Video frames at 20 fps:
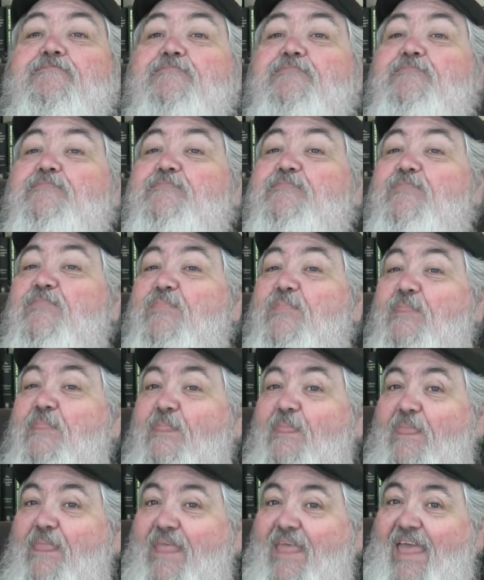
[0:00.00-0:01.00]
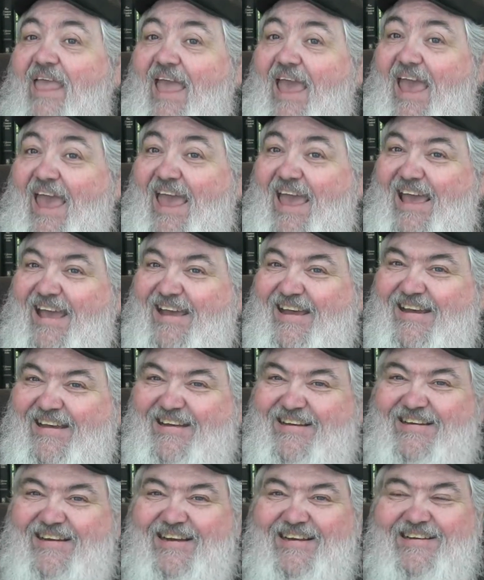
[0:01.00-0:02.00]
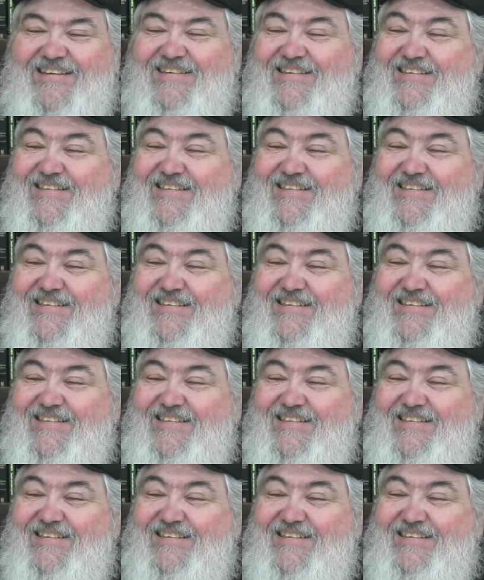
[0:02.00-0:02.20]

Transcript: [no speech]